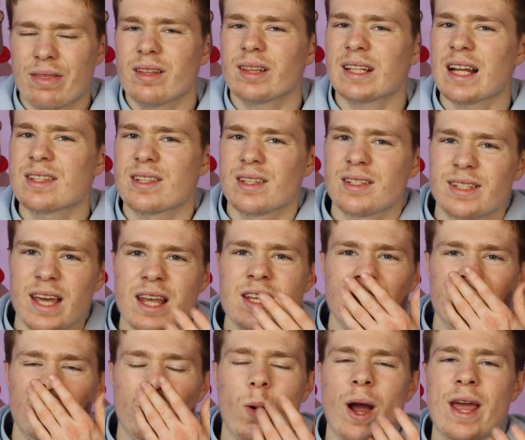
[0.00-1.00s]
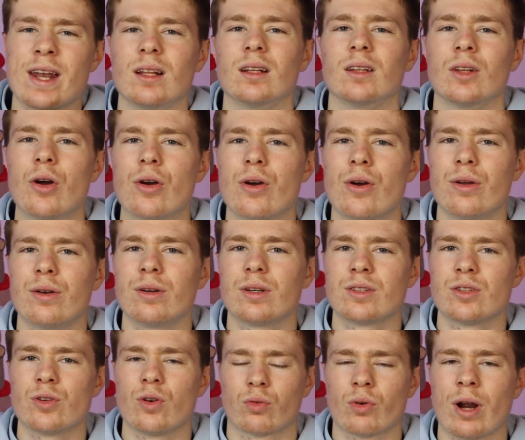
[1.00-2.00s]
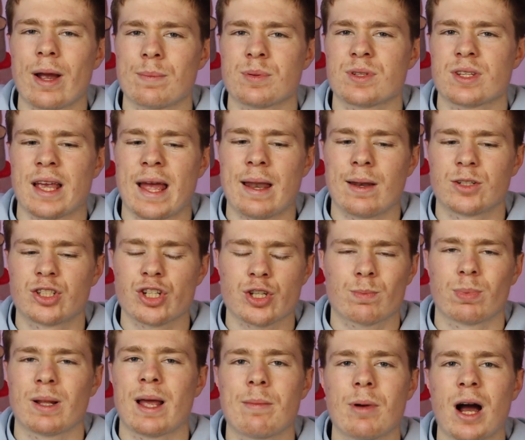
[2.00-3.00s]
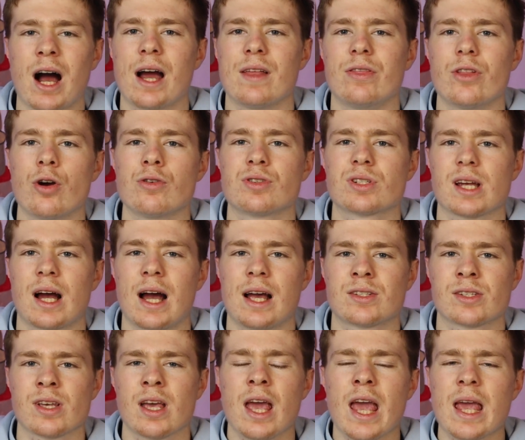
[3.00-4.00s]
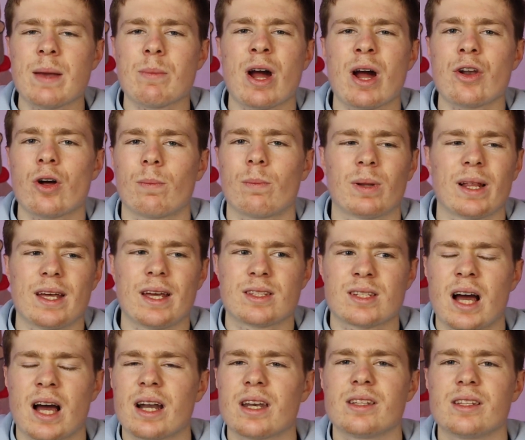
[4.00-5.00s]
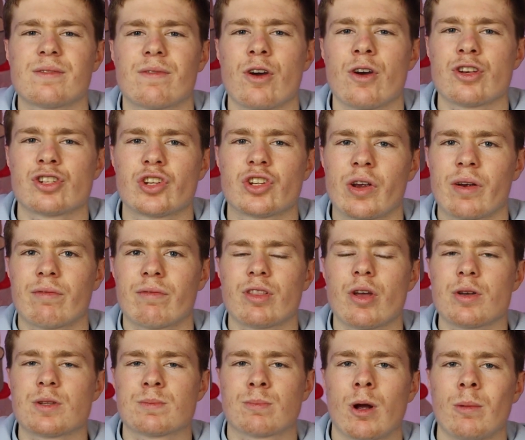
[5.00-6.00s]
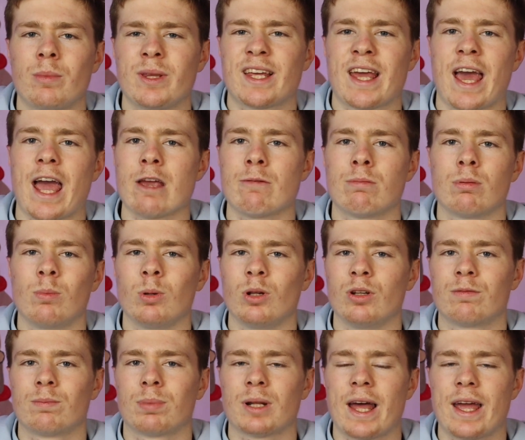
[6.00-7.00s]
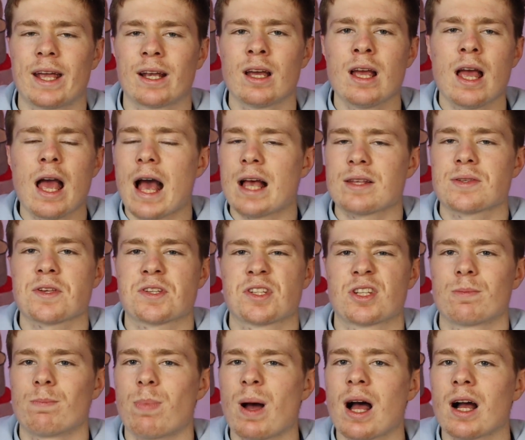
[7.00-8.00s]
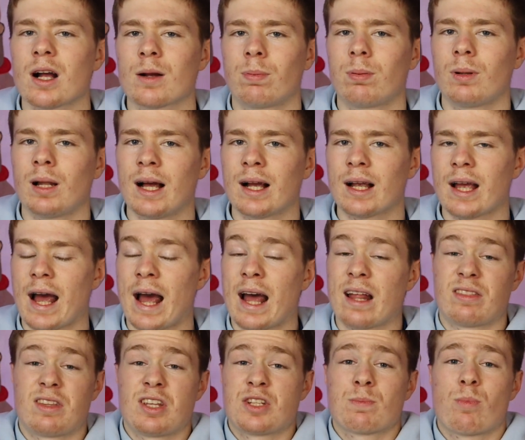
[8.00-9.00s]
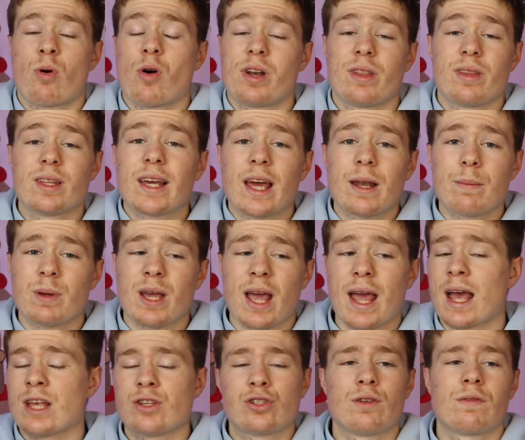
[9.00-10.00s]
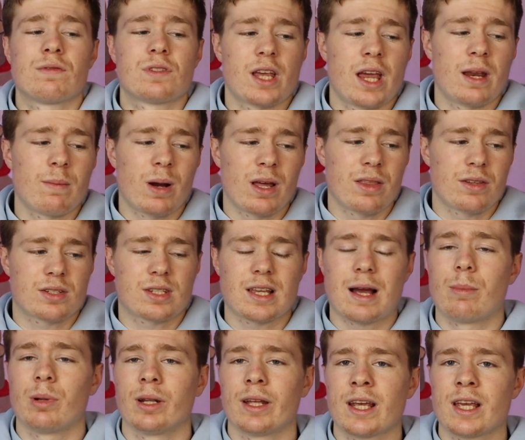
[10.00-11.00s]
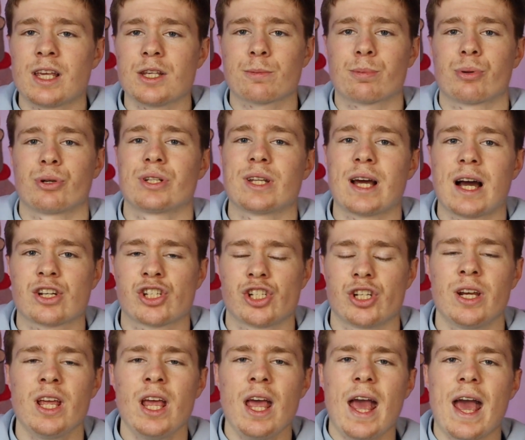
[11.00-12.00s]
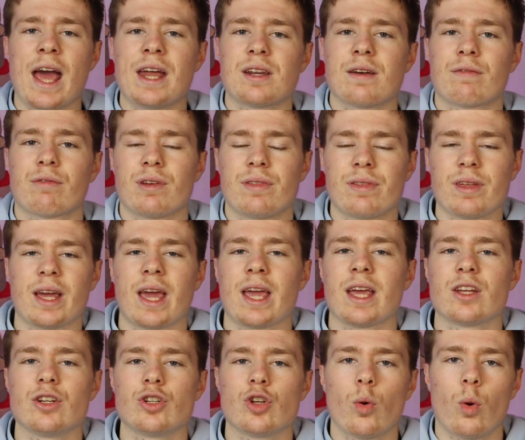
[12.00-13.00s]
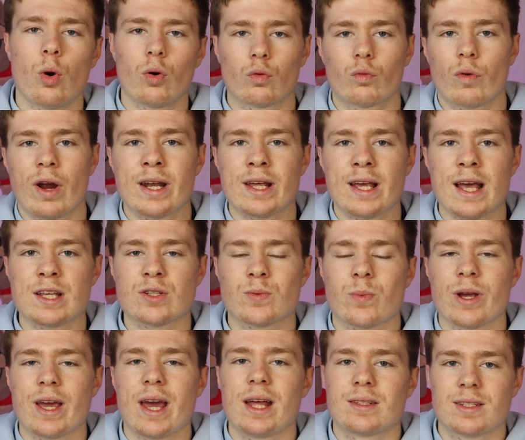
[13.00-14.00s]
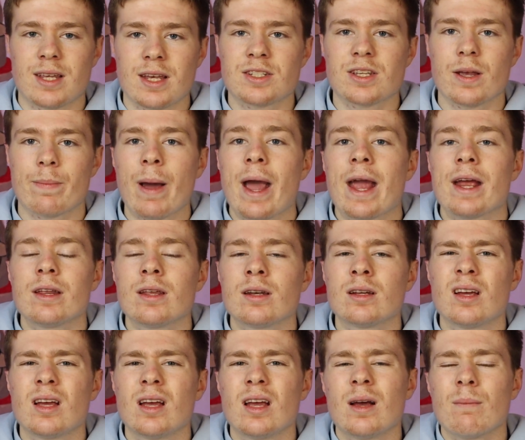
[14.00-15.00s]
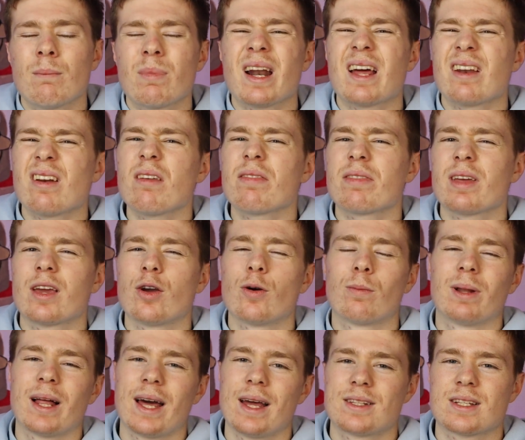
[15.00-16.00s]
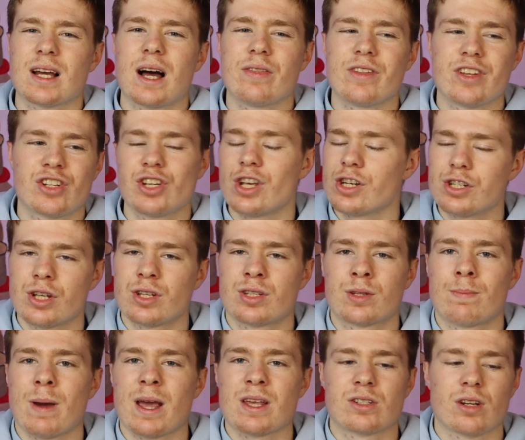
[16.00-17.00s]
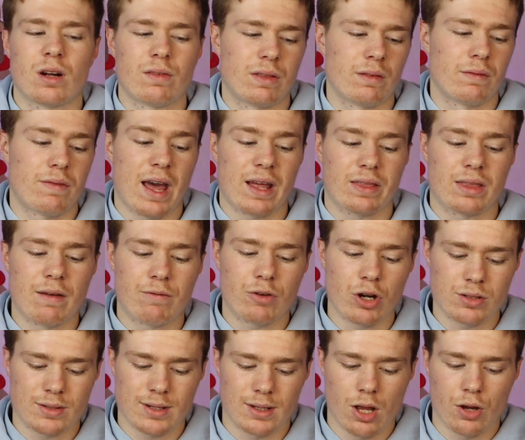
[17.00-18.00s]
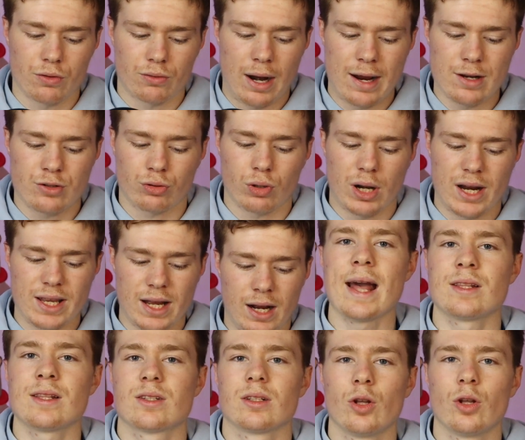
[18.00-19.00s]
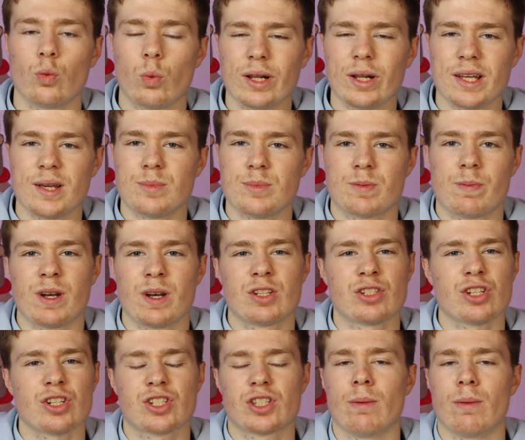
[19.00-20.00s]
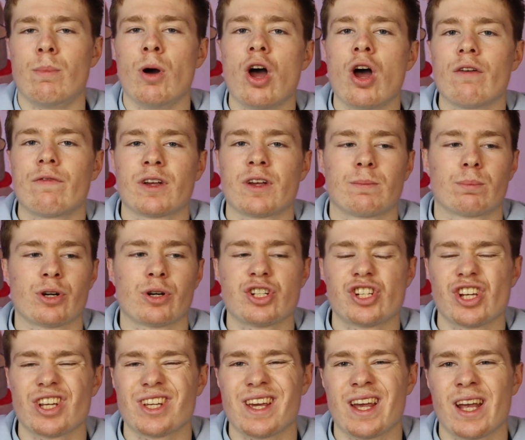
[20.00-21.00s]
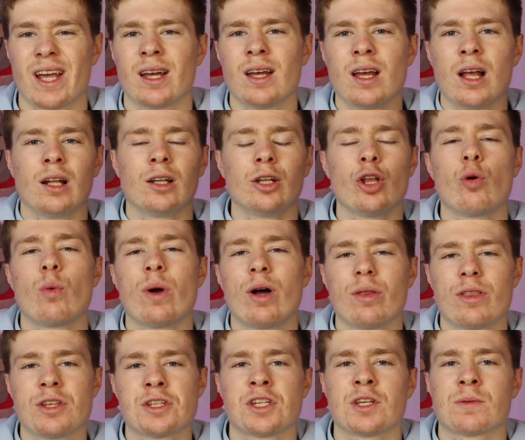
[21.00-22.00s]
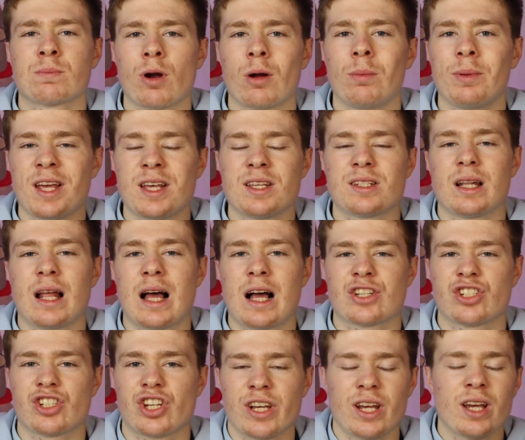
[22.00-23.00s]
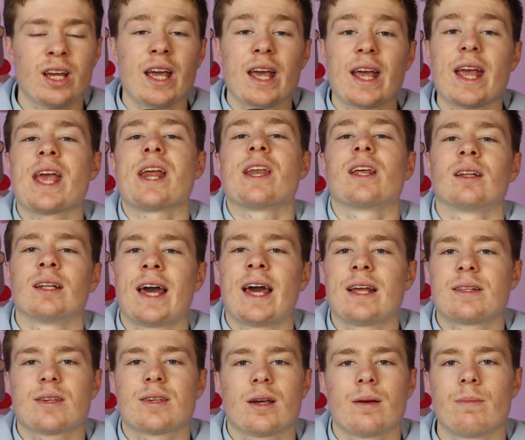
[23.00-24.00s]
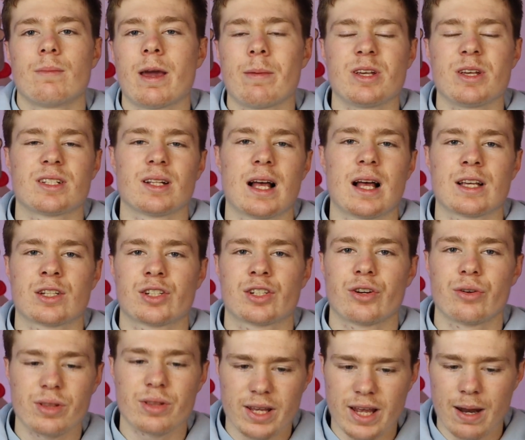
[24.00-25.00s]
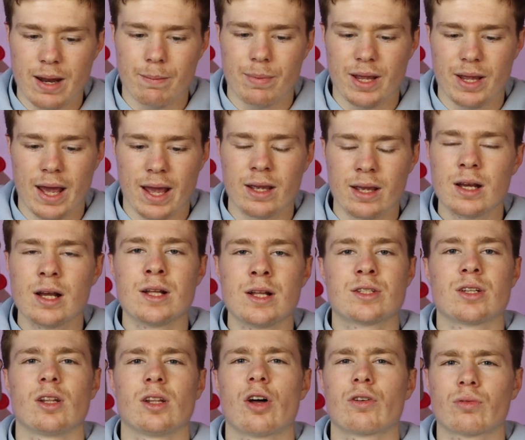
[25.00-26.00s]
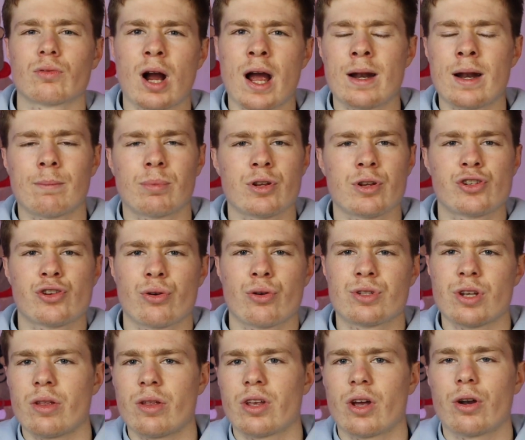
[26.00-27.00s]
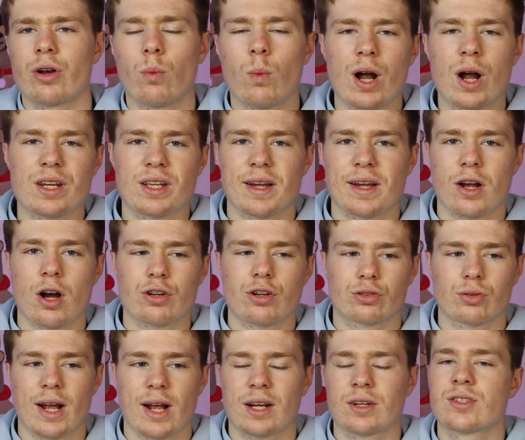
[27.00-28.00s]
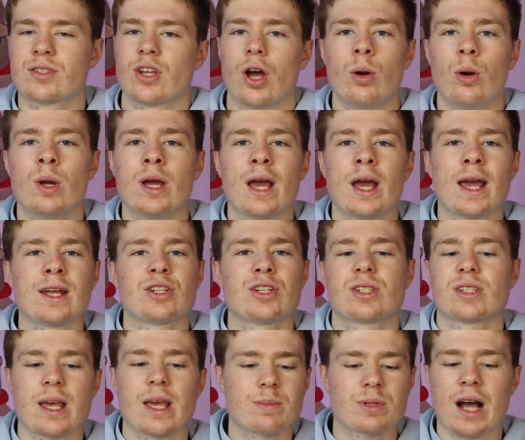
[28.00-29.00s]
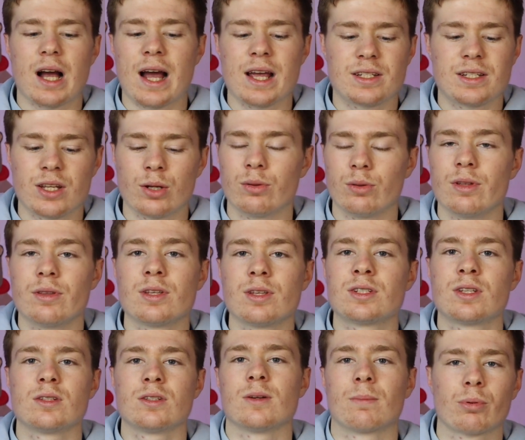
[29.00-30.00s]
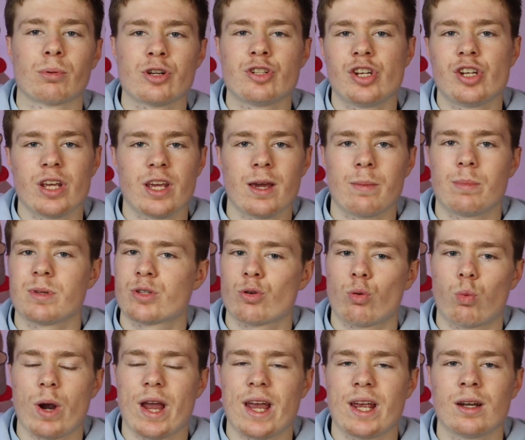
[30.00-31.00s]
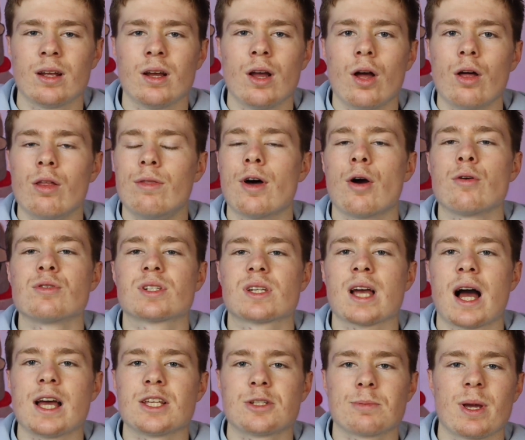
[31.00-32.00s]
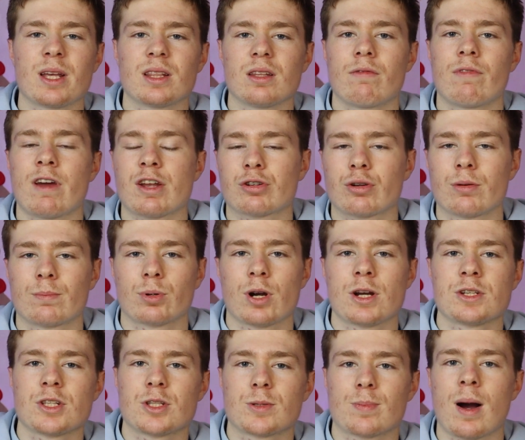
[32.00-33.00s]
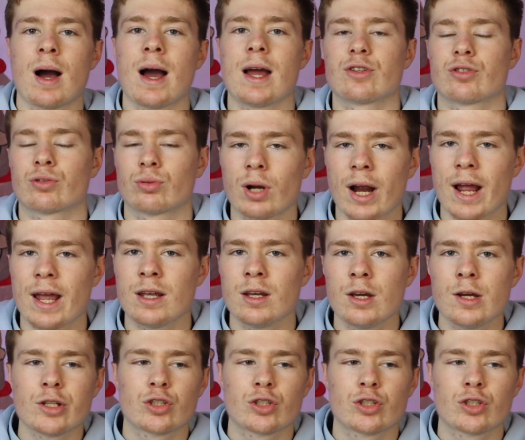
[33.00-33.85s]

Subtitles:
think that's a decent way to learn your reps and just play behind those guys. He might not play a ton his first year, even though he's probably capable of playing as a spark plug at this point in the NBA, as you've seen by the summer league, his production and everything he can do already, as we anticipated. But I don't think he'll play a ton this year just based off the fact they've got DeLon Wright, Trae Young, and Lou Williams. But it's just the perfect bridging year. Lou Will, this is probably his last year in Atlanta, maybe his last year in the NBA. DeLon Wright, I'm pretty sure, is only on a one-year contract, so it just seems ideal that this is the bridging year between those guys being the veteran presence behind Trae